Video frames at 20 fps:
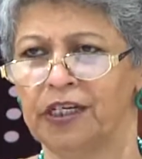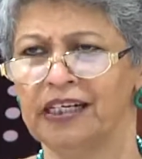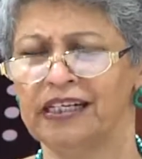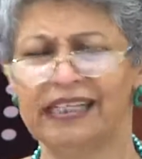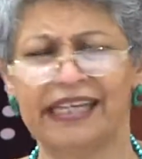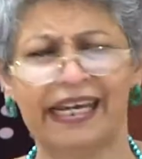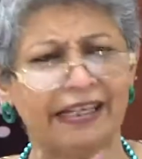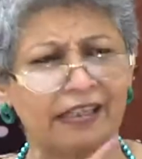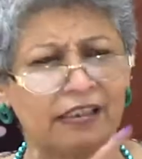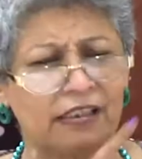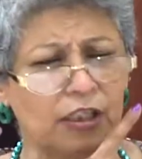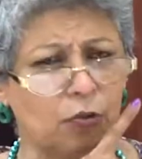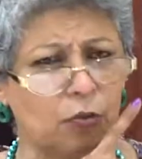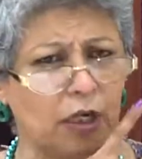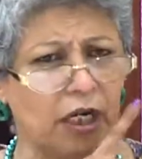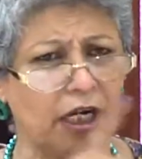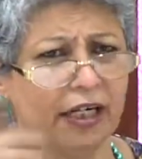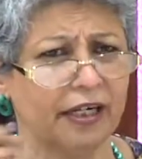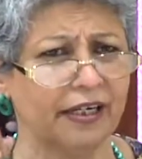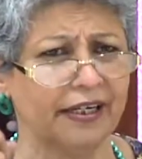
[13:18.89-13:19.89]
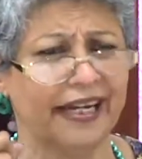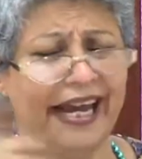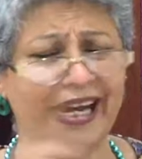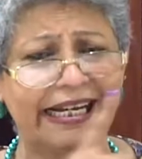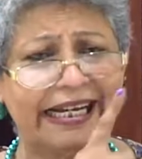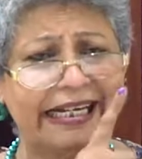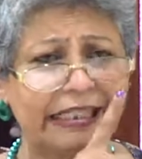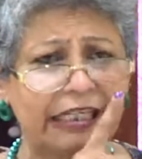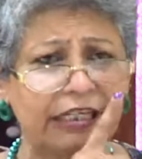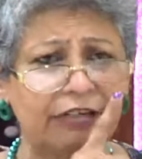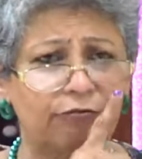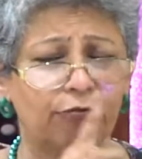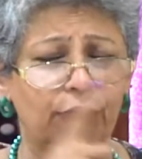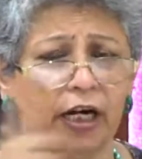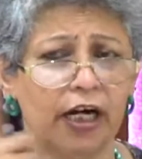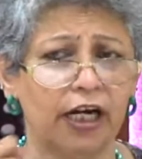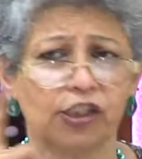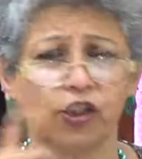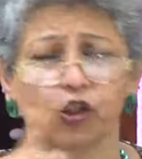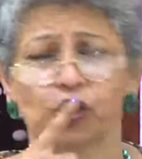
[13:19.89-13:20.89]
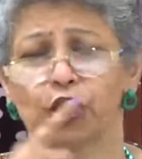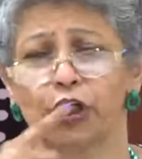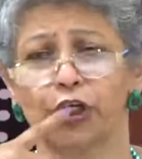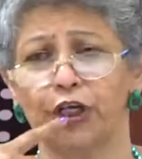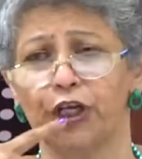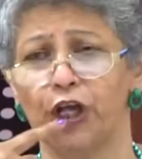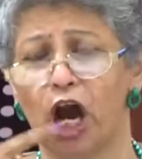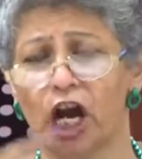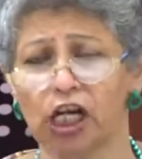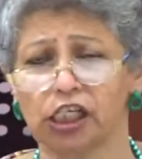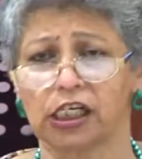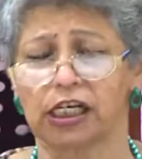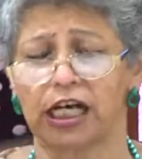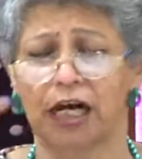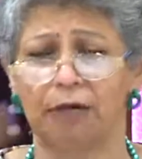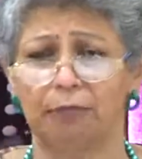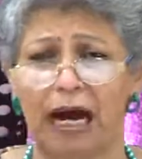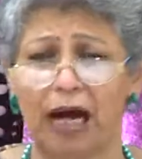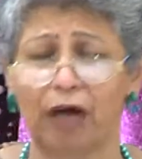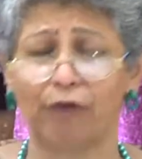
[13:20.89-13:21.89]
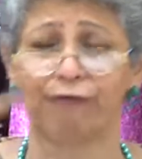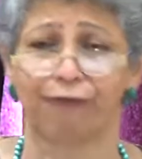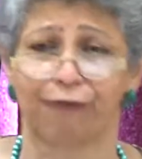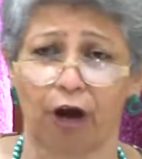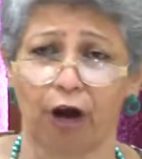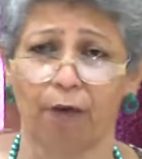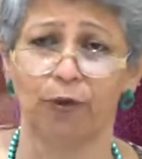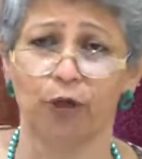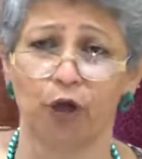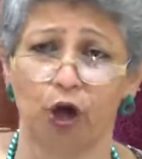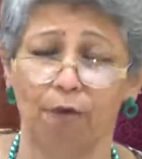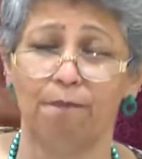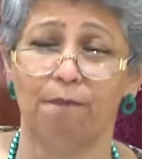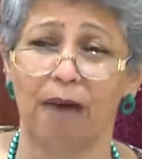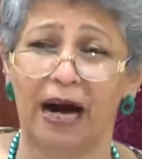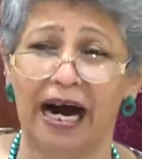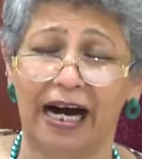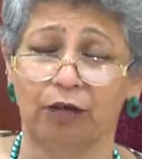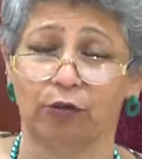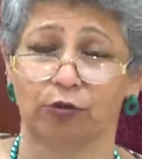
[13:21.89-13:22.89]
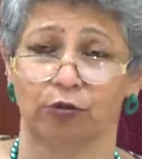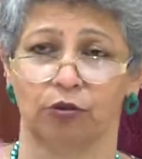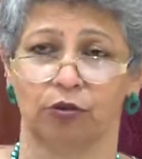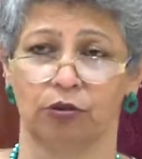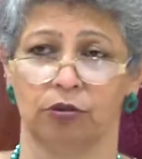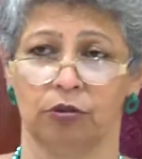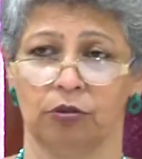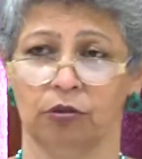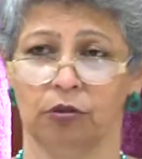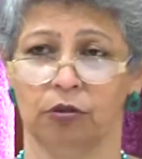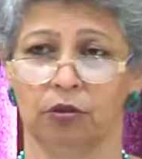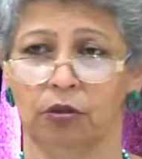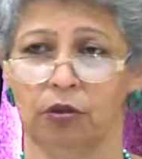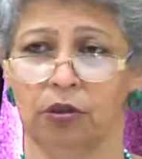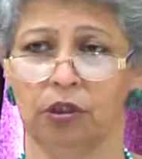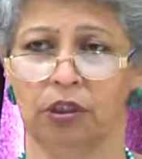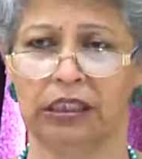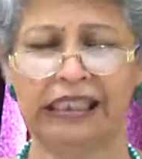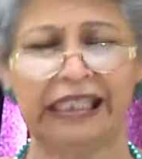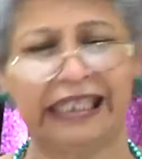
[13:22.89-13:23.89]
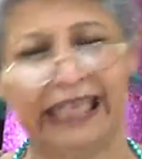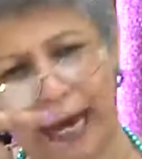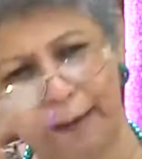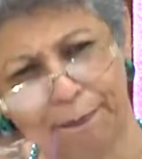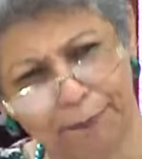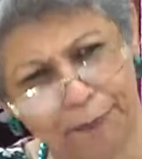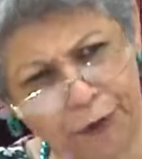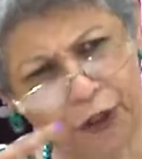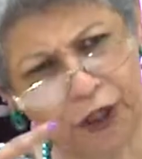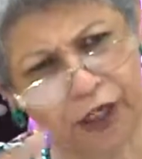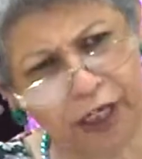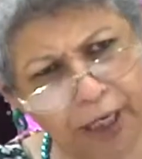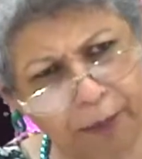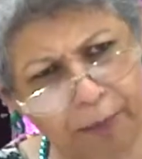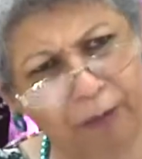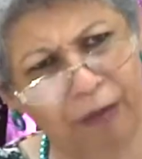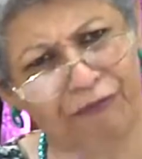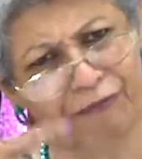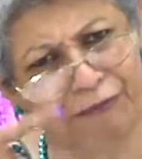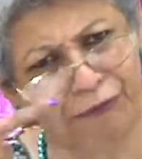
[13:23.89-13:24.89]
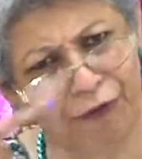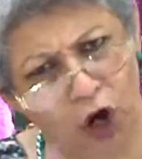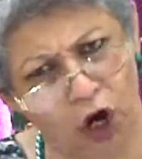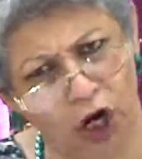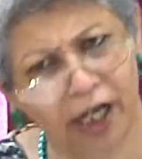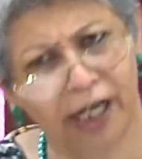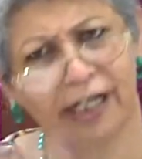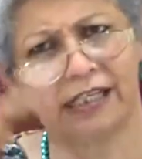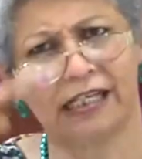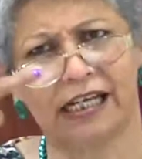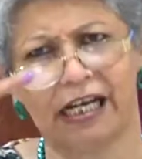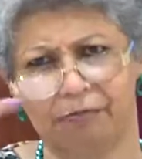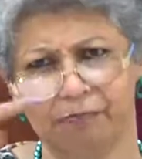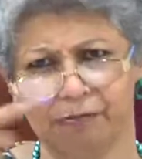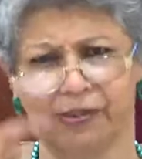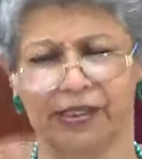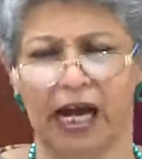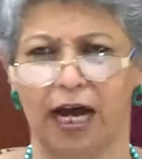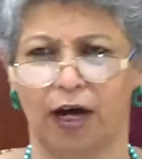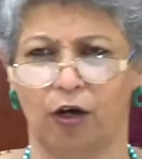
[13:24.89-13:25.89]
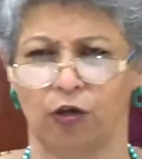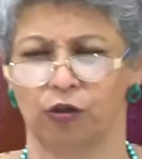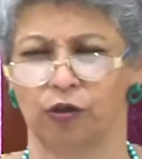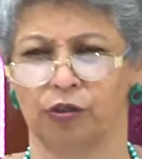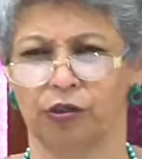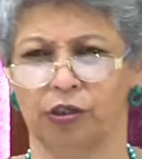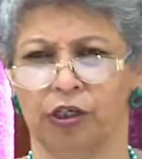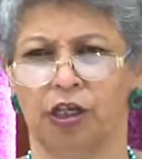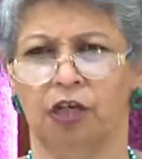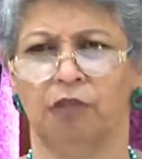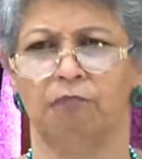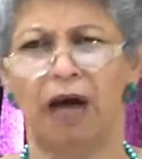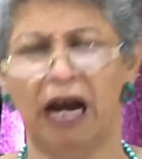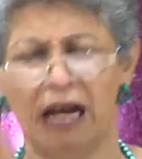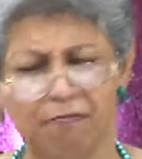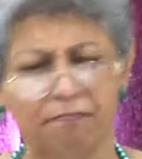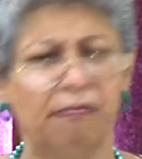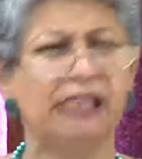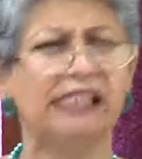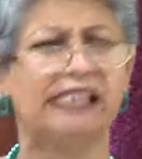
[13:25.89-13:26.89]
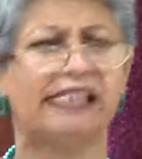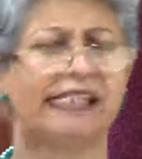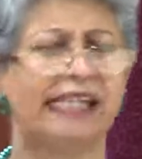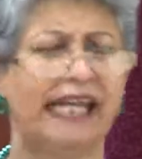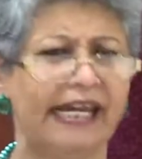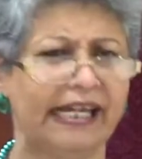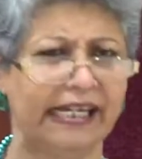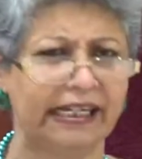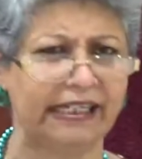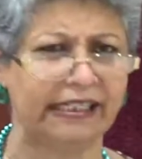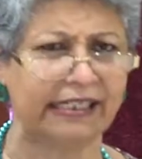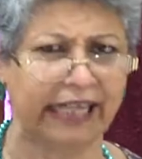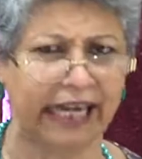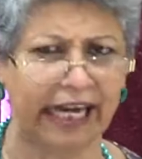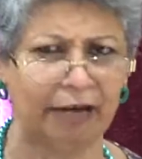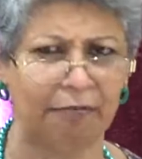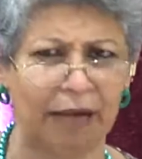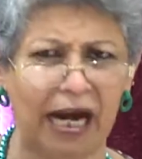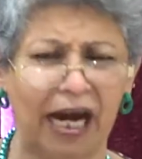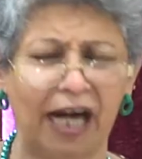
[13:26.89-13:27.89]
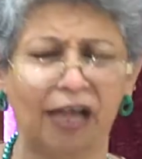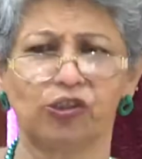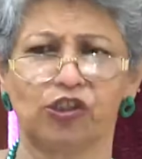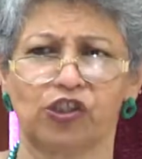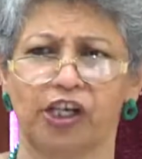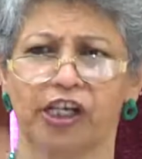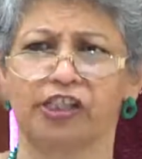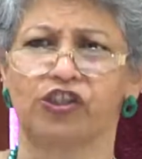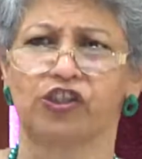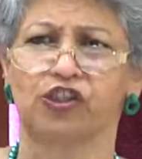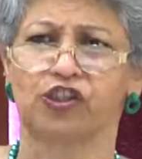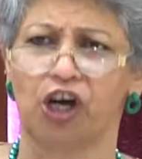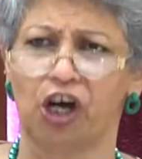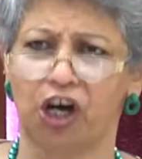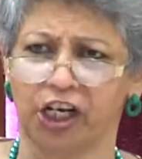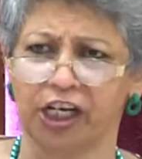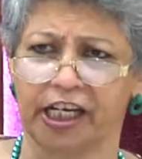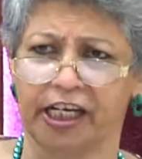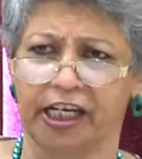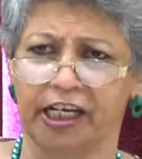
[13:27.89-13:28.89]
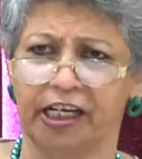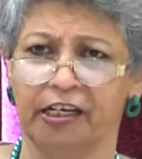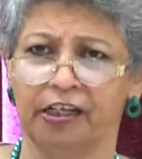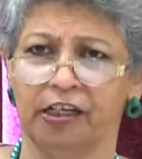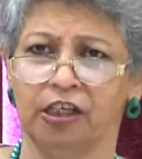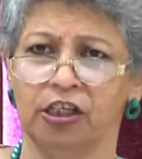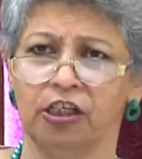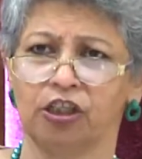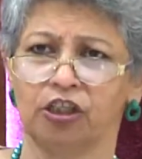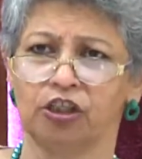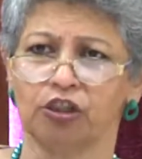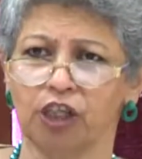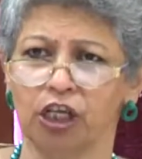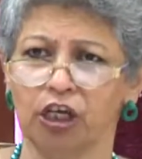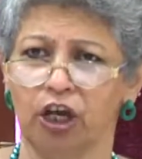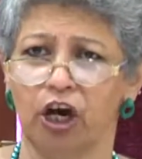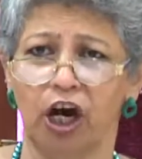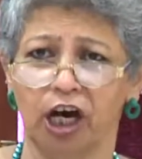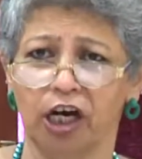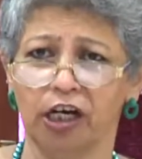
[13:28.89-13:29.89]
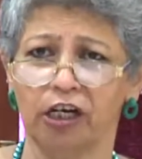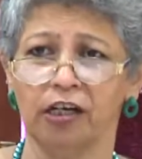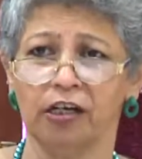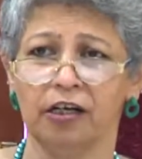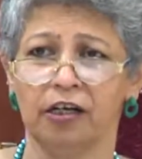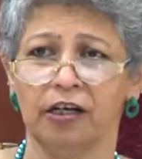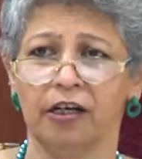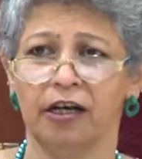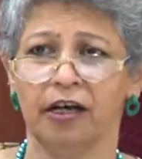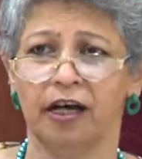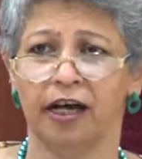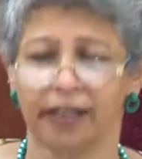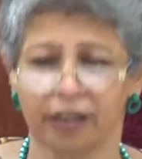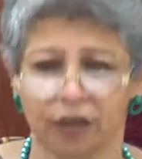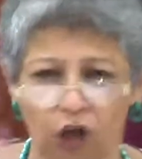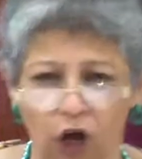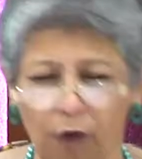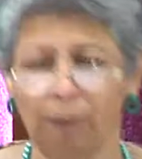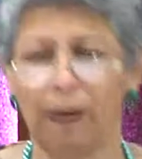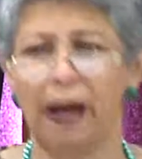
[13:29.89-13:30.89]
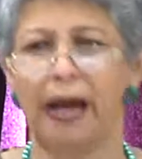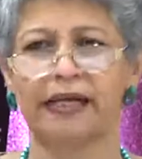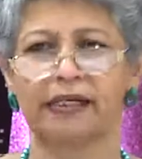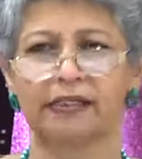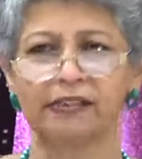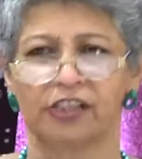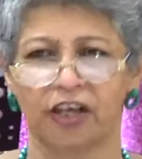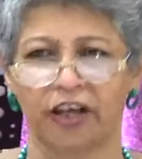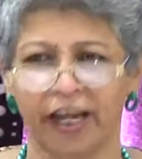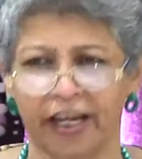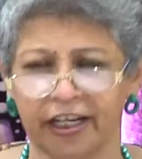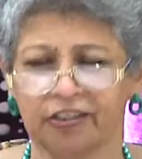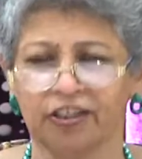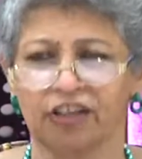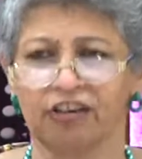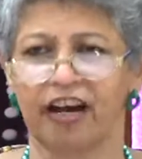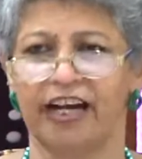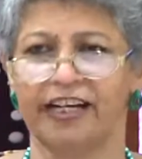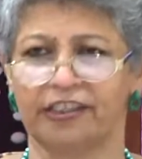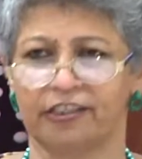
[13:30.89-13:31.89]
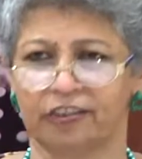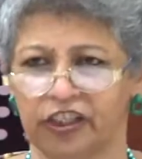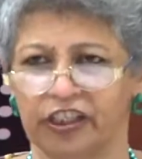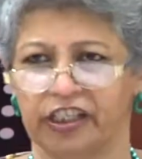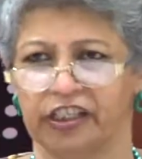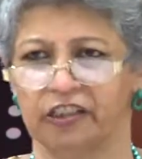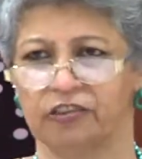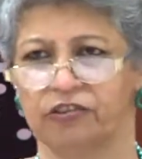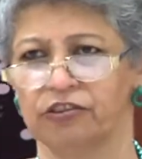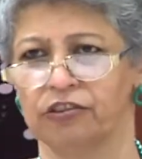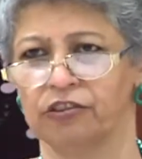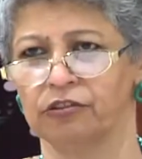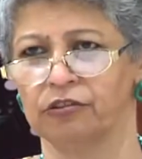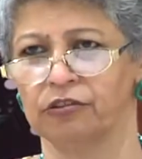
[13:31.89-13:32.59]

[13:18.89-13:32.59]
Take the word, negative word should not come out from your mouth. Capture it before it comes out. By mistake it came out, say sorry to the Lord and go back saying the right things.